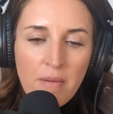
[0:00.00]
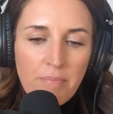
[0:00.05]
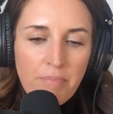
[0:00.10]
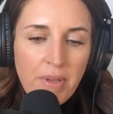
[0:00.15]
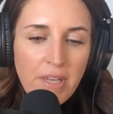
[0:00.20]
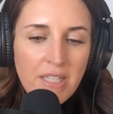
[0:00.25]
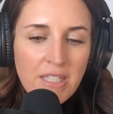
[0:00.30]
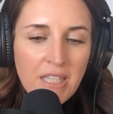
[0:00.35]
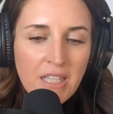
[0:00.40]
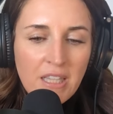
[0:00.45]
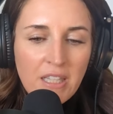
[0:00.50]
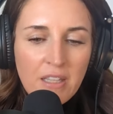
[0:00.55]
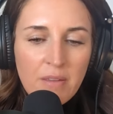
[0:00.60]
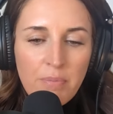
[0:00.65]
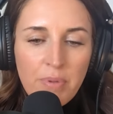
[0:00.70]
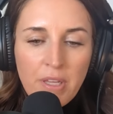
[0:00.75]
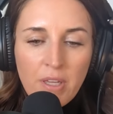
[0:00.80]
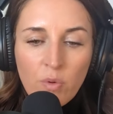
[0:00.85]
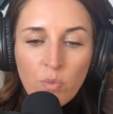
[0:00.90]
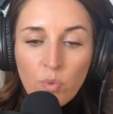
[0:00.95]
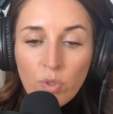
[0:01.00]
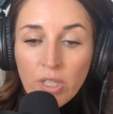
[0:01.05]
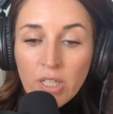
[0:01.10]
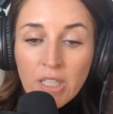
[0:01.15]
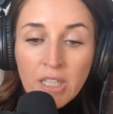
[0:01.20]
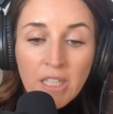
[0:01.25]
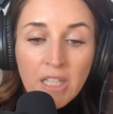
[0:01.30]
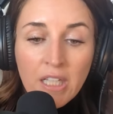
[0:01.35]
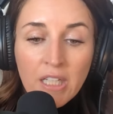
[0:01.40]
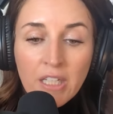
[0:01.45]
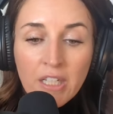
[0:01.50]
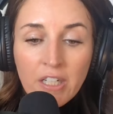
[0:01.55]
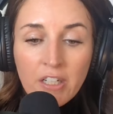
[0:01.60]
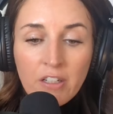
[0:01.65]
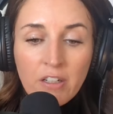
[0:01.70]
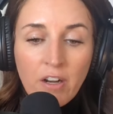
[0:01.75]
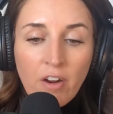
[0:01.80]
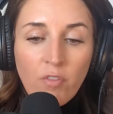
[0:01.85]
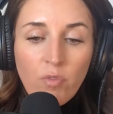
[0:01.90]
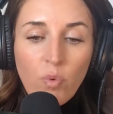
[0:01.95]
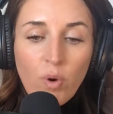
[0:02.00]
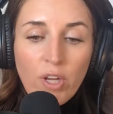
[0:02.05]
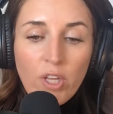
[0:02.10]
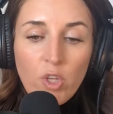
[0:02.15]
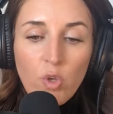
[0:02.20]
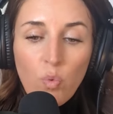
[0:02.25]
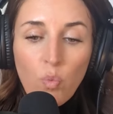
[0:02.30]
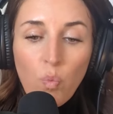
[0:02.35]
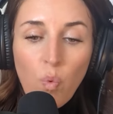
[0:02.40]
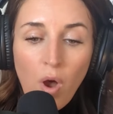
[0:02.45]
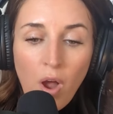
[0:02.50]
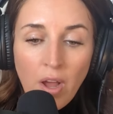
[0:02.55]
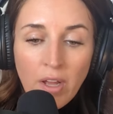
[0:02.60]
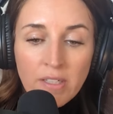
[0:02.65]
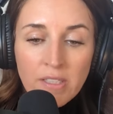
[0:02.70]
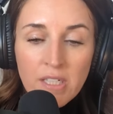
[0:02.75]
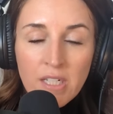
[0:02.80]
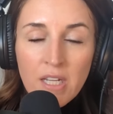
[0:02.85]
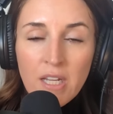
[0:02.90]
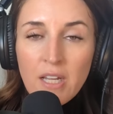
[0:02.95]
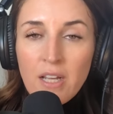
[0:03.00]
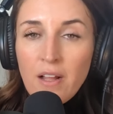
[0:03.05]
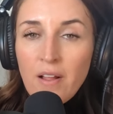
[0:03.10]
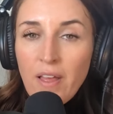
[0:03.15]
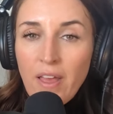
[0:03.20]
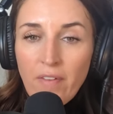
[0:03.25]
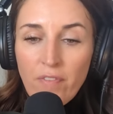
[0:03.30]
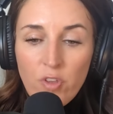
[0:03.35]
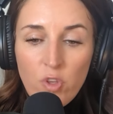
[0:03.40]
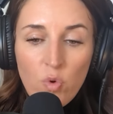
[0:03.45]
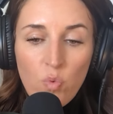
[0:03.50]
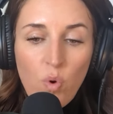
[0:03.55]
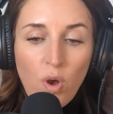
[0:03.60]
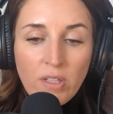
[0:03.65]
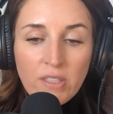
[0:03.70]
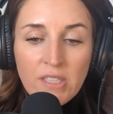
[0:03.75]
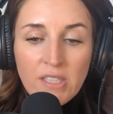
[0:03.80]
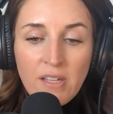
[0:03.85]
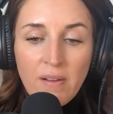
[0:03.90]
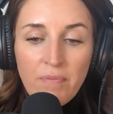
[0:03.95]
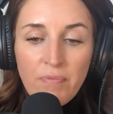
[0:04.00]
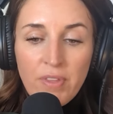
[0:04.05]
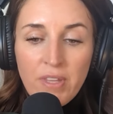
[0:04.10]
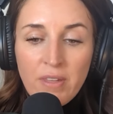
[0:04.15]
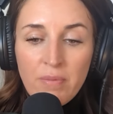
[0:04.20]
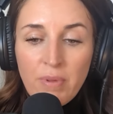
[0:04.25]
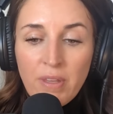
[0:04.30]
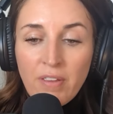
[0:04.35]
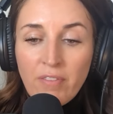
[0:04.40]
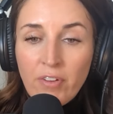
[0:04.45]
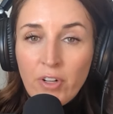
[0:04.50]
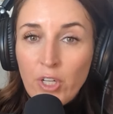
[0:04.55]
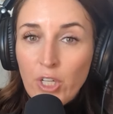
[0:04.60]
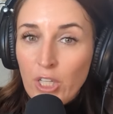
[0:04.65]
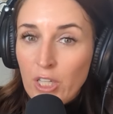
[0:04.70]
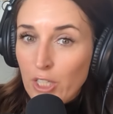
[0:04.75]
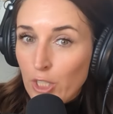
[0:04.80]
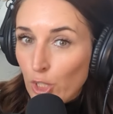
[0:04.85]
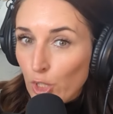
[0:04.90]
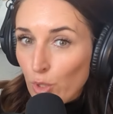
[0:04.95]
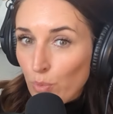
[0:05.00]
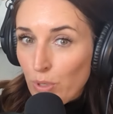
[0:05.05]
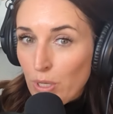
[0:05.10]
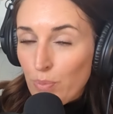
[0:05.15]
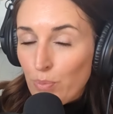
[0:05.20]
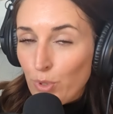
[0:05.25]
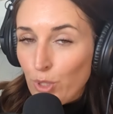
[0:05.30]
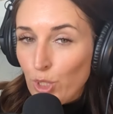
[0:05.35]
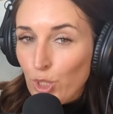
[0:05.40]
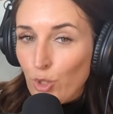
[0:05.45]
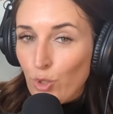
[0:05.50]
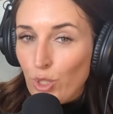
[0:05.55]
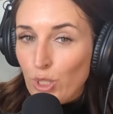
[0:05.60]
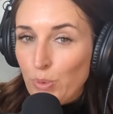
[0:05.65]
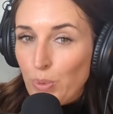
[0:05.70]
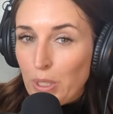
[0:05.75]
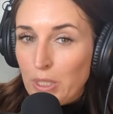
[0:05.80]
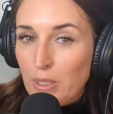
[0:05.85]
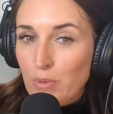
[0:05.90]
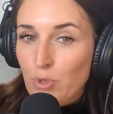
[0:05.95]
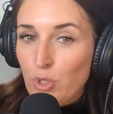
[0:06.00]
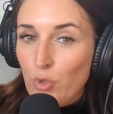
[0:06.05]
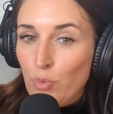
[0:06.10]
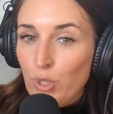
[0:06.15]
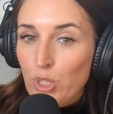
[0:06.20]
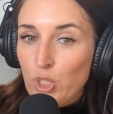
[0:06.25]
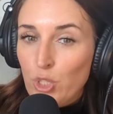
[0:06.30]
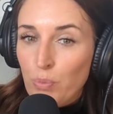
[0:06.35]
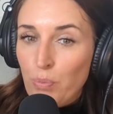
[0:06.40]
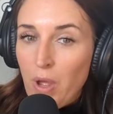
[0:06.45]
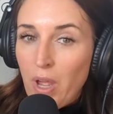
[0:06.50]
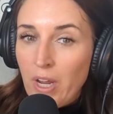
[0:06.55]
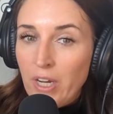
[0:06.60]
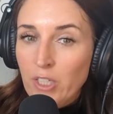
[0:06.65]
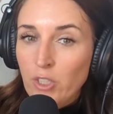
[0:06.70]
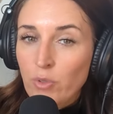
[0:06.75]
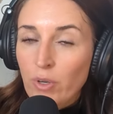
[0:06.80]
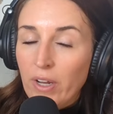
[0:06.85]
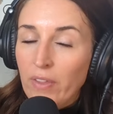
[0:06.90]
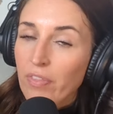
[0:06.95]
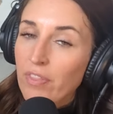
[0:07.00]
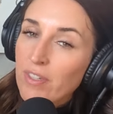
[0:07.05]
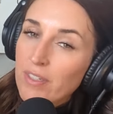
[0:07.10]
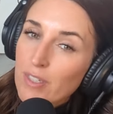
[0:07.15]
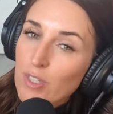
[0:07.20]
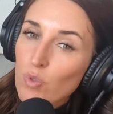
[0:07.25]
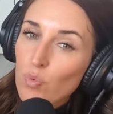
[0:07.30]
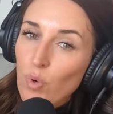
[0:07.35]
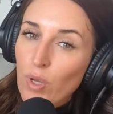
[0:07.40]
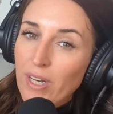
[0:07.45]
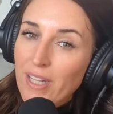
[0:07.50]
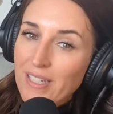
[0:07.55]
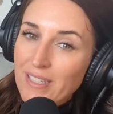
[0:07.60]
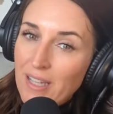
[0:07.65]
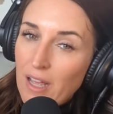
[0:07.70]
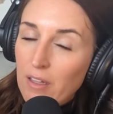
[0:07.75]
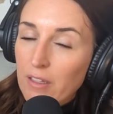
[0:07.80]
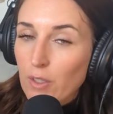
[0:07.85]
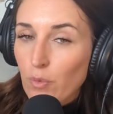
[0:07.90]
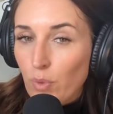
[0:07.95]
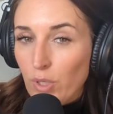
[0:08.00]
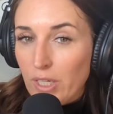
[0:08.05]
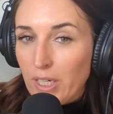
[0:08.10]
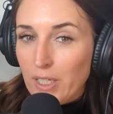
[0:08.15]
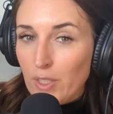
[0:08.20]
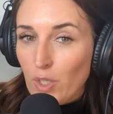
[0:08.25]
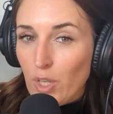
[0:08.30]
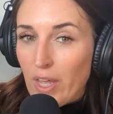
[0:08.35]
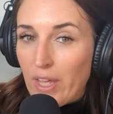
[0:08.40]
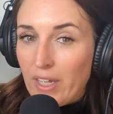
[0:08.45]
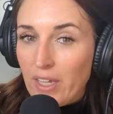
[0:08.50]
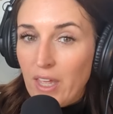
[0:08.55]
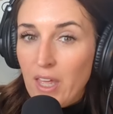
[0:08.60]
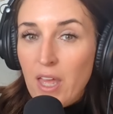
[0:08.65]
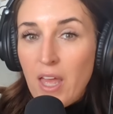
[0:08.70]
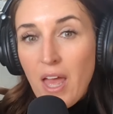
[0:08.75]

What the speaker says: Basically, being really clear of what you want. If you want something, being very clear to people, don't expect them to read your mind, right? This is what exactly what I'd like.